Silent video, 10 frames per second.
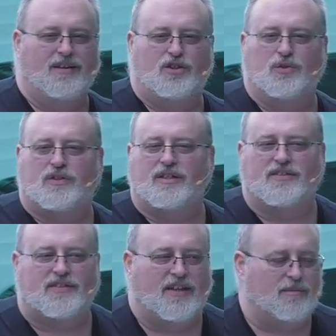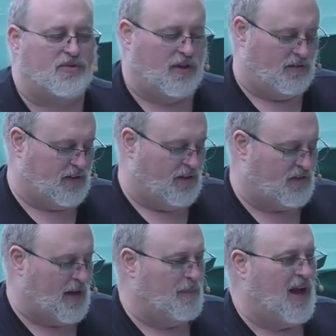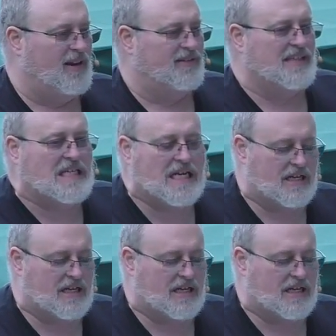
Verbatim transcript: They do, right? They needed a new start.